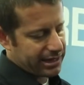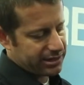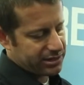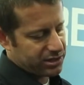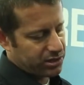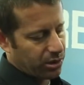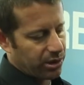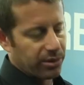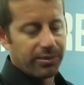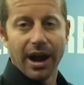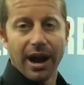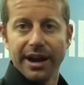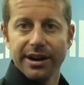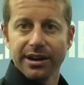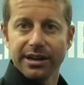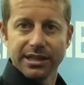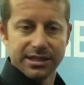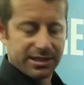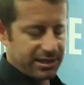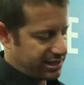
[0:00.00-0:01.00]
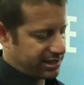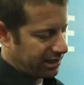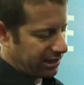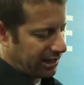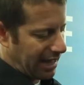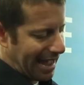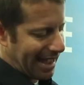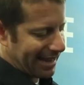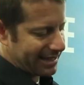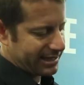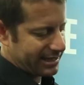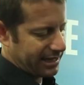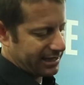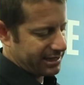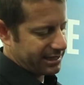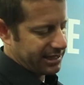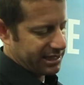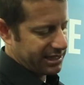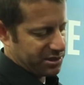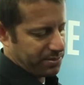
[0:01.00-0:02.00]
so a rider can still
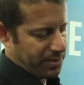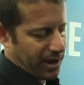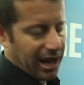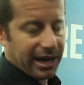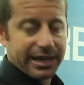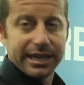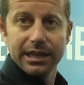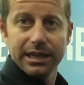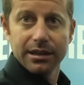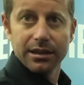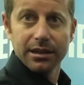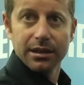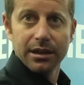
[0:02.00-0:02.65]
access this pocket